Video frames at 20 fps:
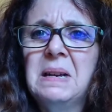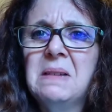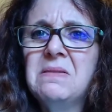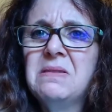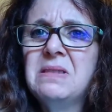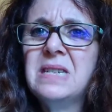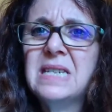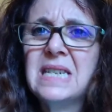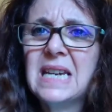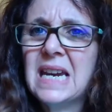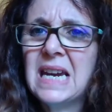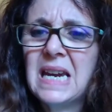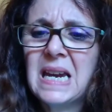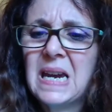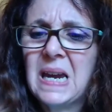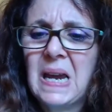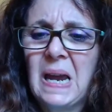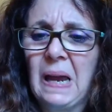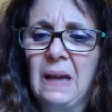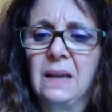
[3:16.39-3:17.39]

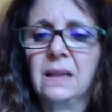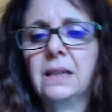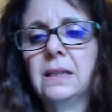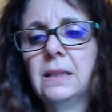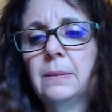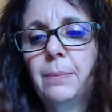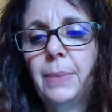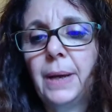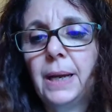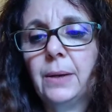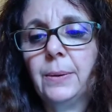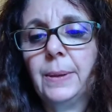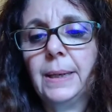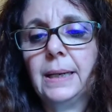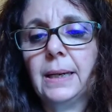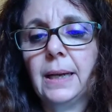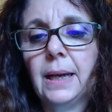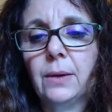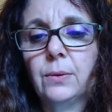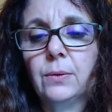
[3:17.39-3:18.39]
Yeah, he's bellowing
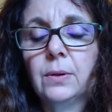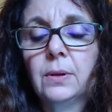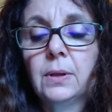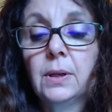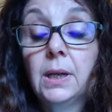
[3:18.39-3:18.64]
now.